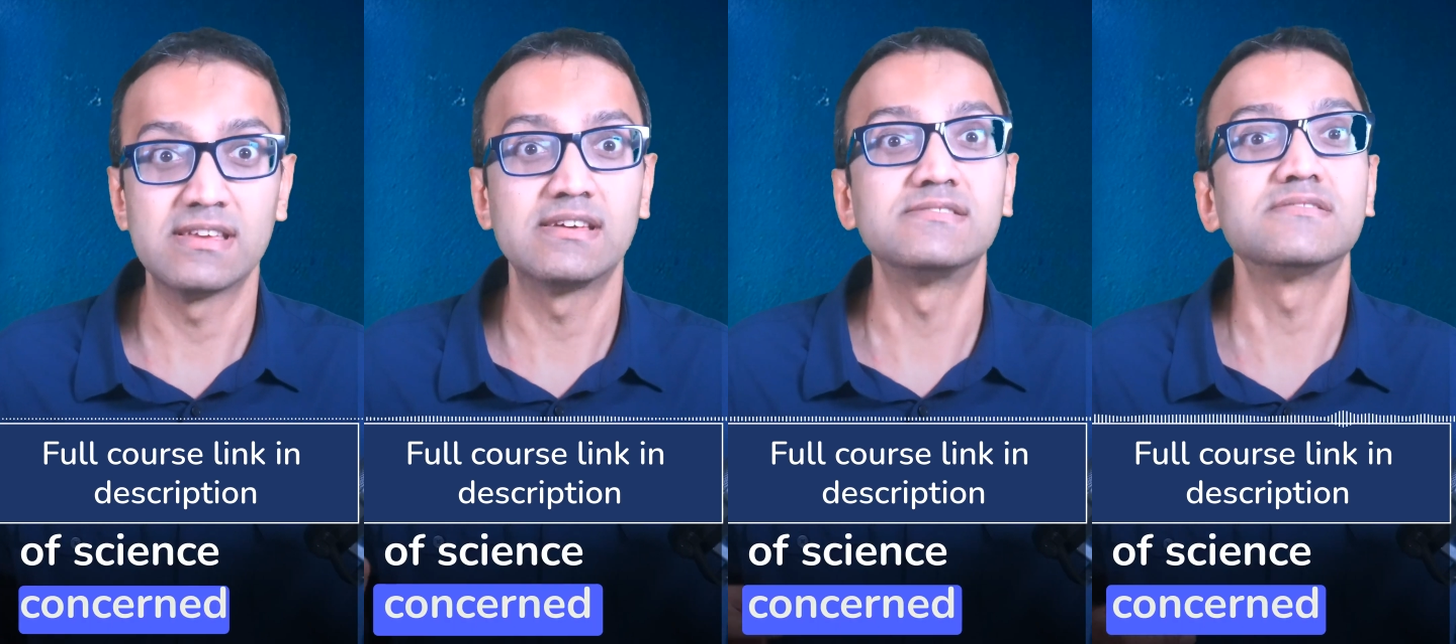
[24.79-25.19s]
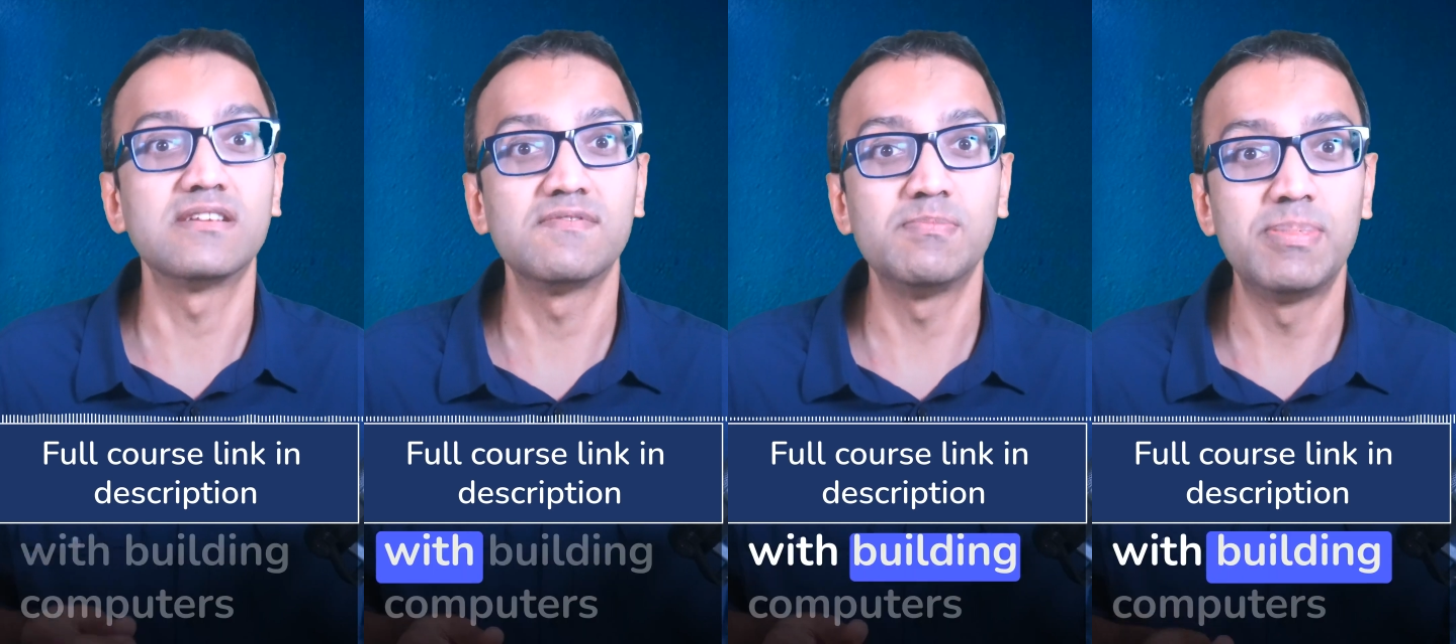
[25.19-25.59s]
concerned
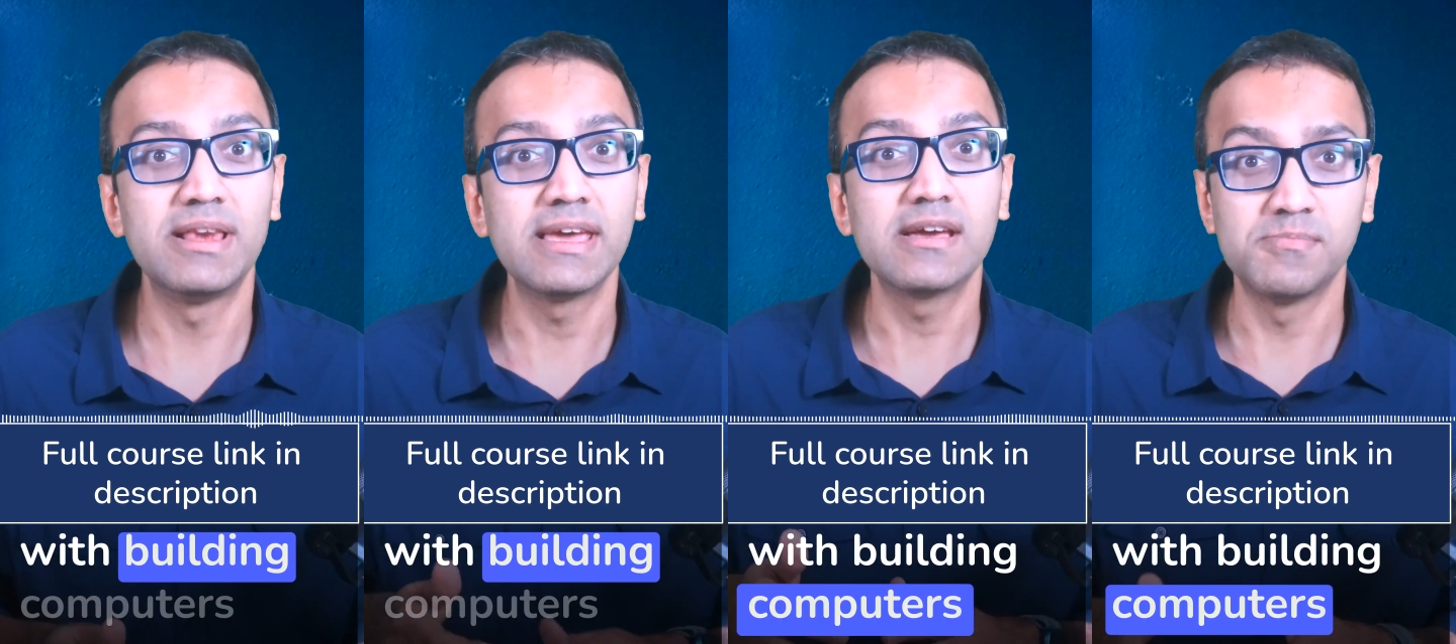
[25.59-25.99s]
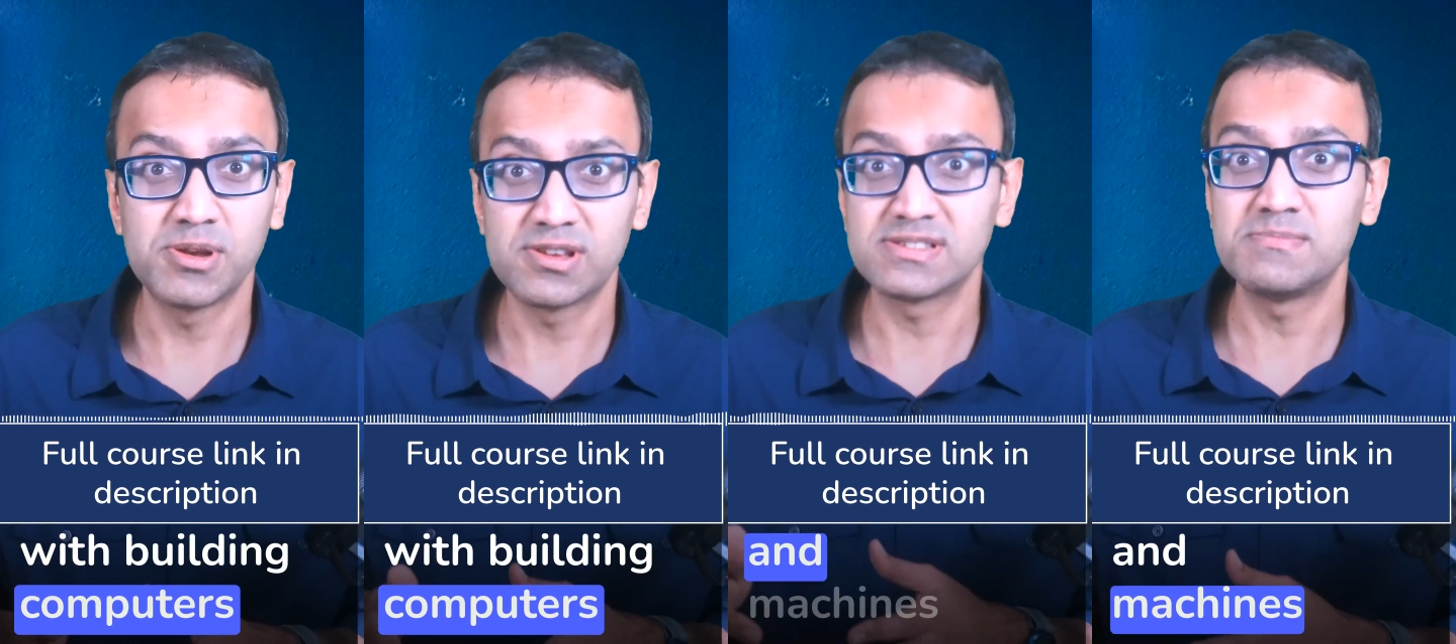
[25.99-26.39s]
with building
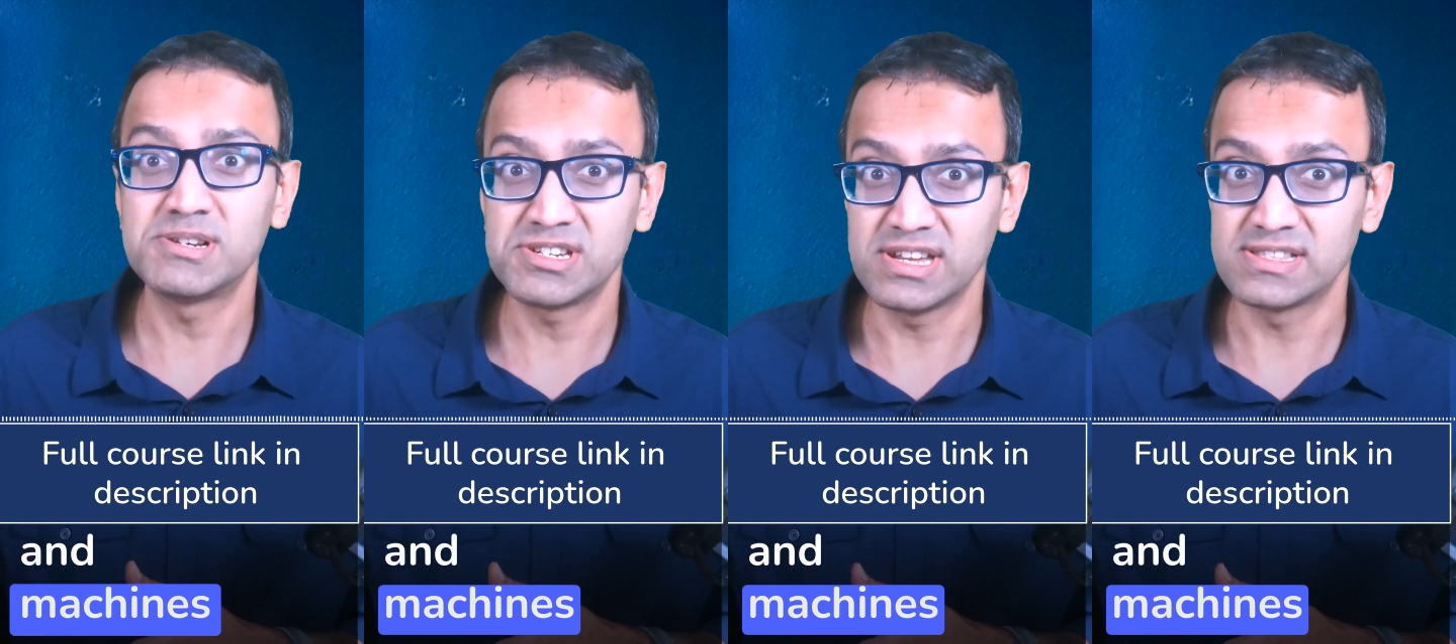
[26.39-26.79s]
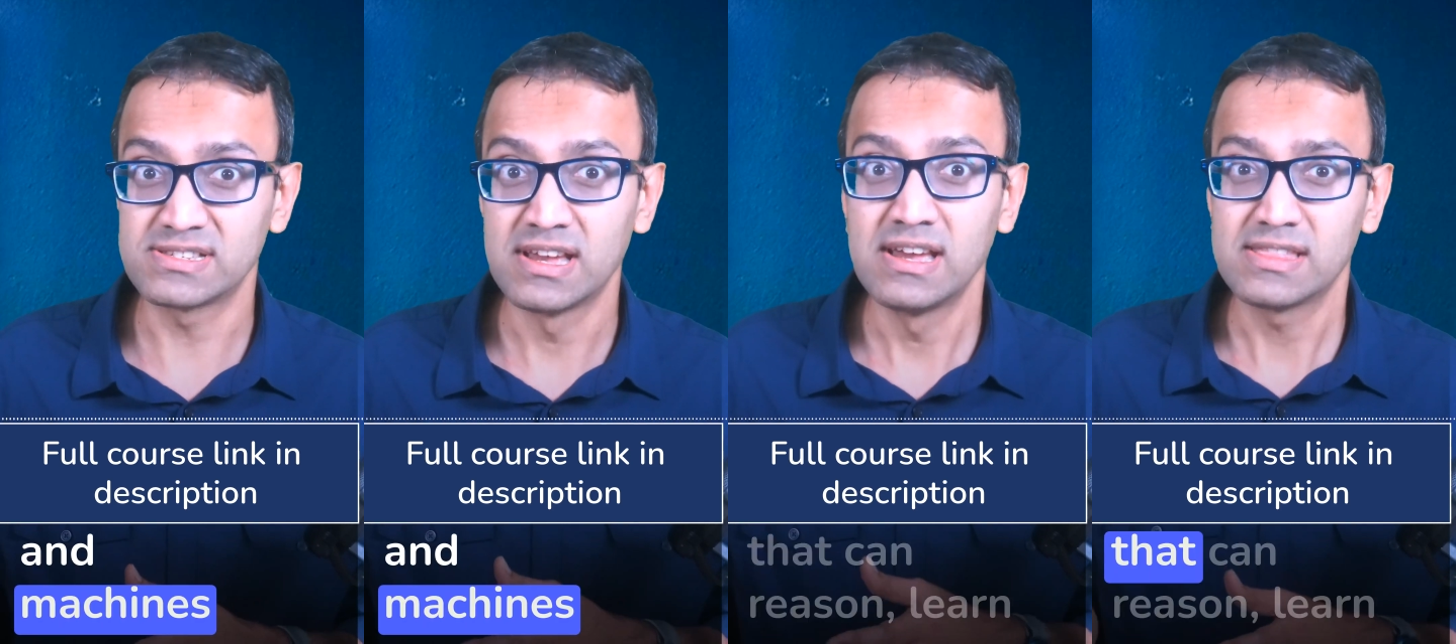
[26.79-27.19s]
computers and machines
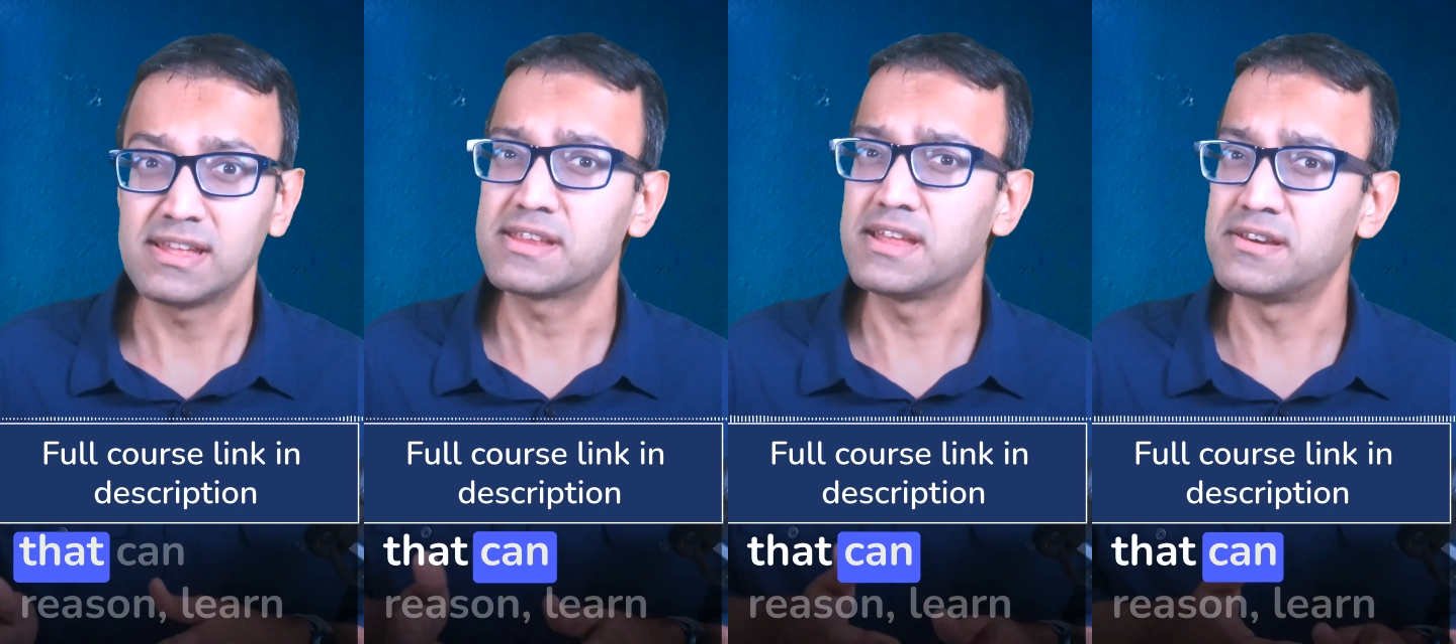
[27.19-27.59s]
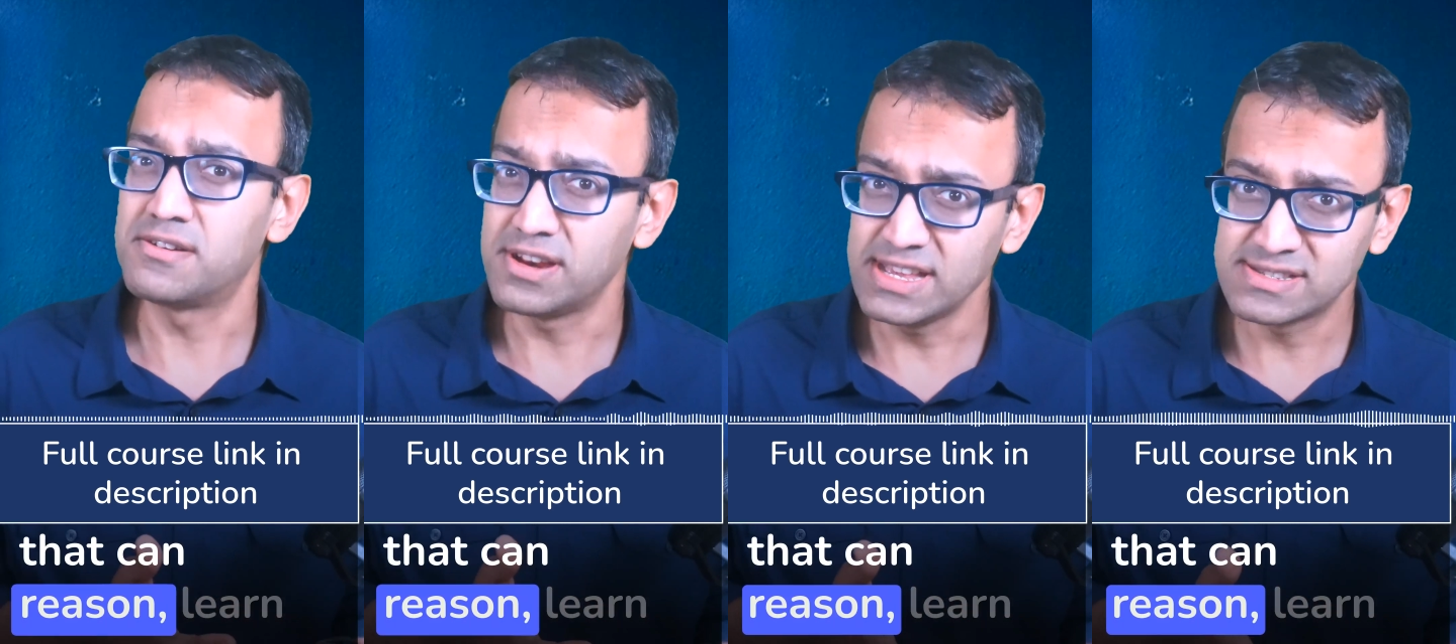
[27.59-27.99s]
that can
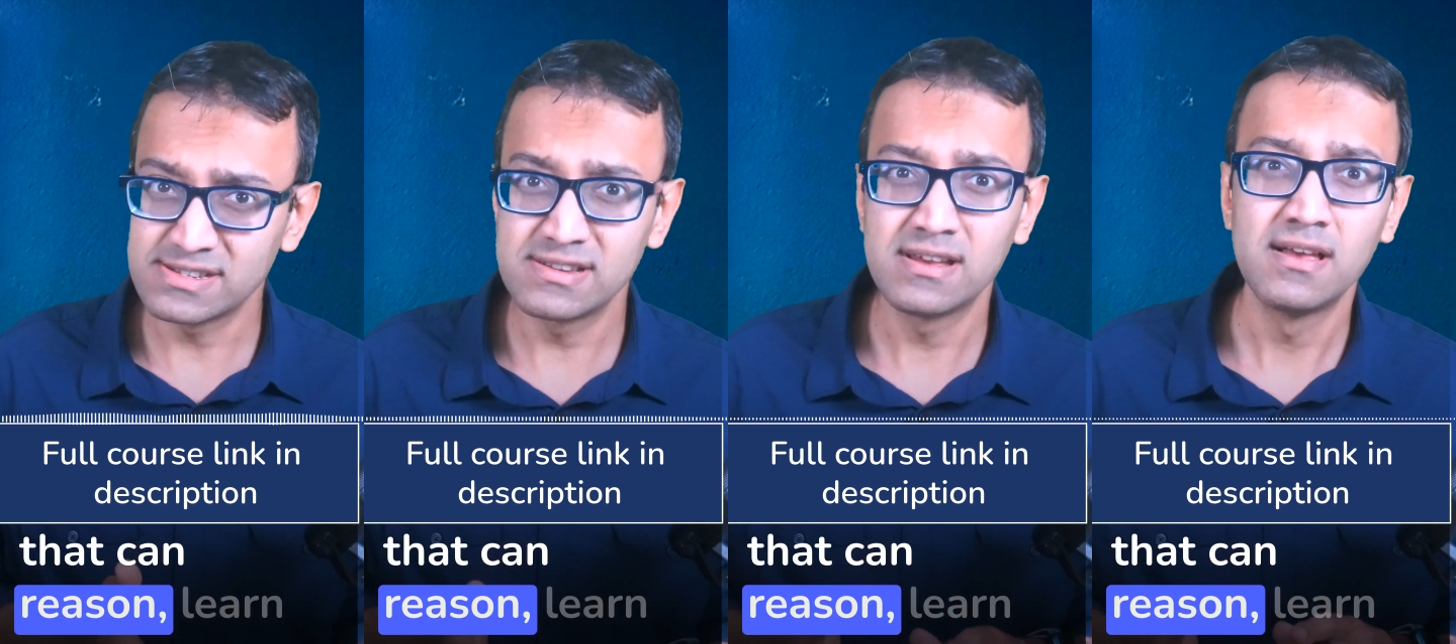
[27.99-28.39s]
reason,